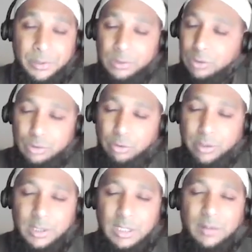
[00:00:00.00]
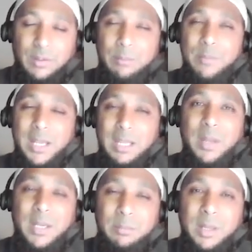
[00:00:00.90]
sorry, if there are
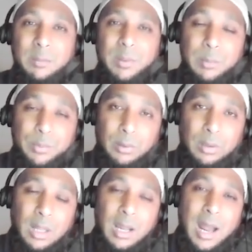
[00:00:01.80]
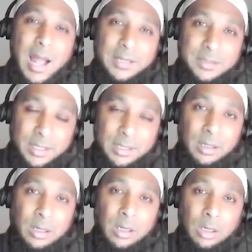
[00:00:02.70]
many people acting
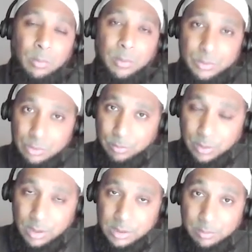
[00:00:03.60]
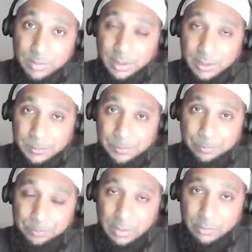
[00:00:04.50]
upon something,
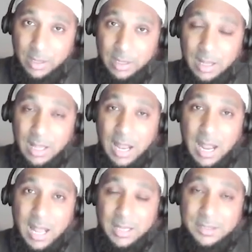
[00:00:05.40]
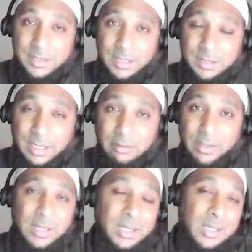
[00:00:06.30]
right, and there
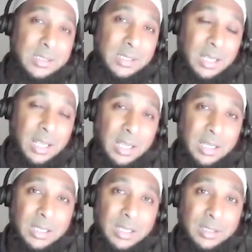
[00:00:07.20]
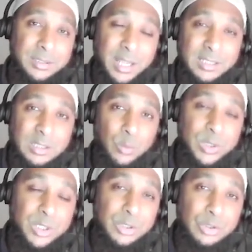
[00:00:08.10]
is a text
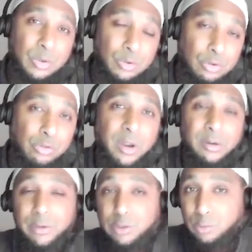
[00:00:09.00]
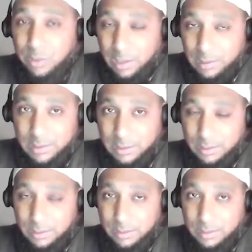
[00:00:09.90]
which is contrary to that,
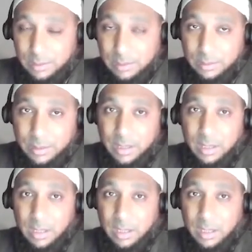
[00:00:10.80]
okay,